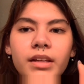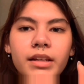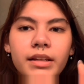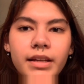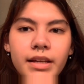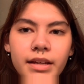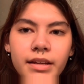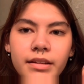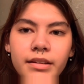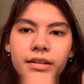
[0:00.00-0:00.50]

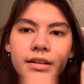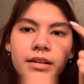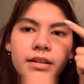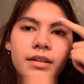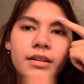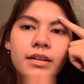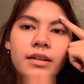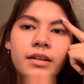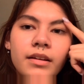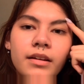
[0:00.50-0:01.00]
again,
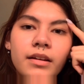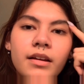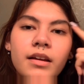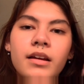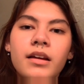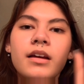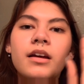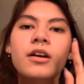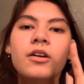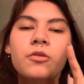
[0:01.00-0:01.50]

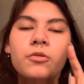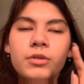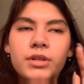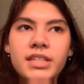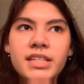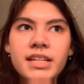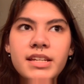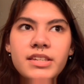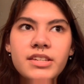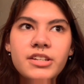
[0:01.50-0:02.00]

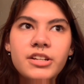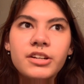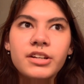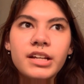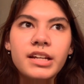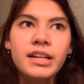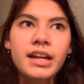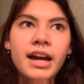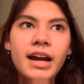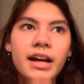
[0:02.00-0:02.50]
once I
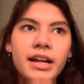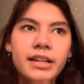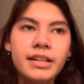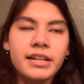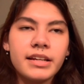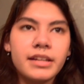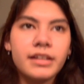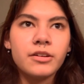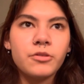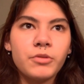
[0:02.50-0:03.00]
started
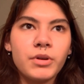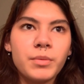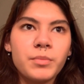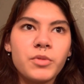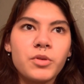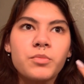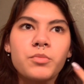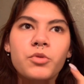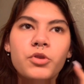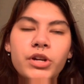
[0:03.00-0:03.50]
adding way
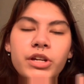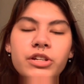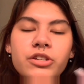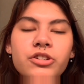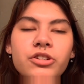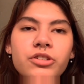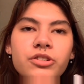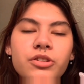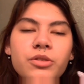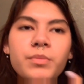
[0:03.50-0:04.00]
more
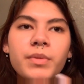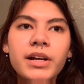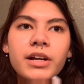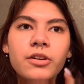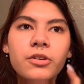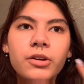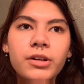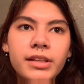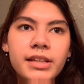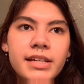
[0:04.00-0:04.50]
moisture to
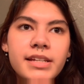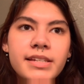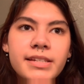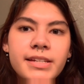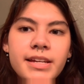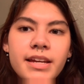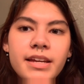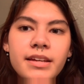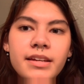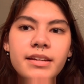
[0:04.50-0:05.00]
my oily
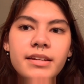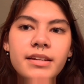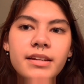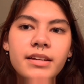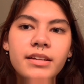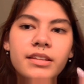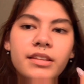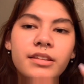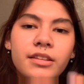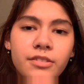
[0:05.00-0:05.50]
skin,
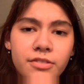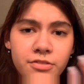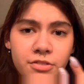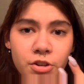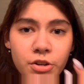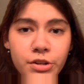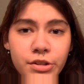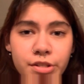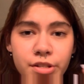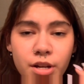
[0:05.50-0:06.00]
the
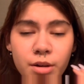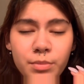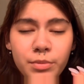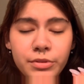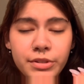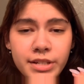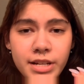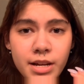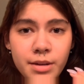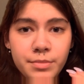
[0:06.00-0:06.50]
first
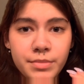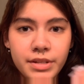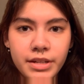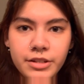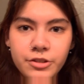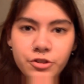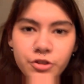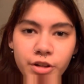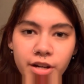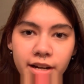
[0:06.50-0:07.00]
couple times
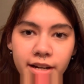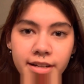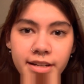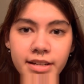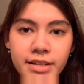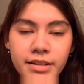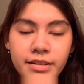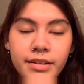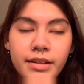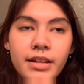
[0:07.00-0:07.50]
I tried
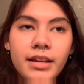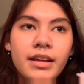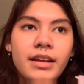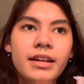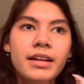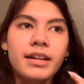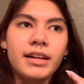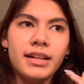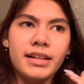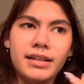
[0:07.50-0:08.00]
it,
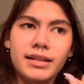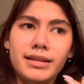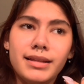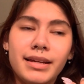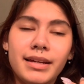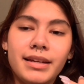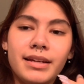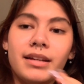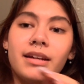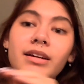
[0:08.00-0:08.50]
it
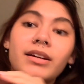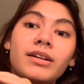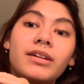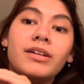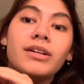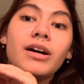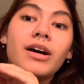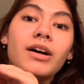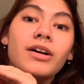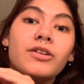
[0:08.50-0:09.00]
like
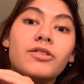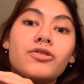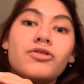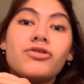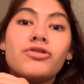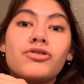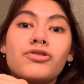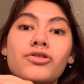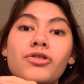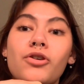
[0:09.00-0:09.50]
got
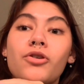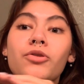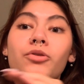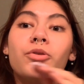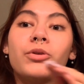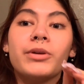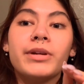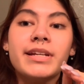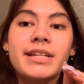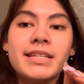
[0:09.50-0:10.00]

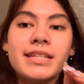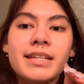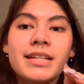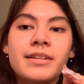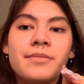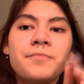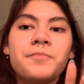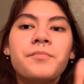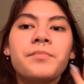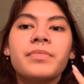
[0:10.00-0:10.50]
so
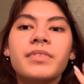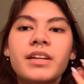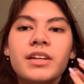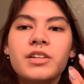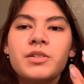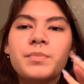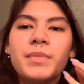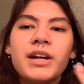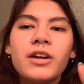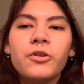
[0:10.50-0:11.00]
greasy
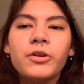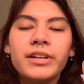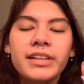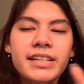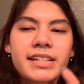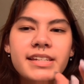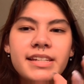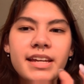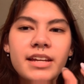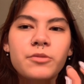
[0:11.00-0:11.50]
because my
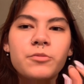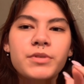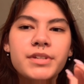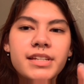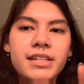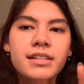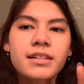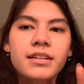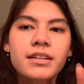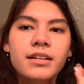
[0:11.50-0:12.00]
oily skin
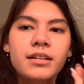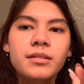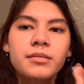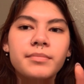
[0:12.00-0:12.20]
wasn't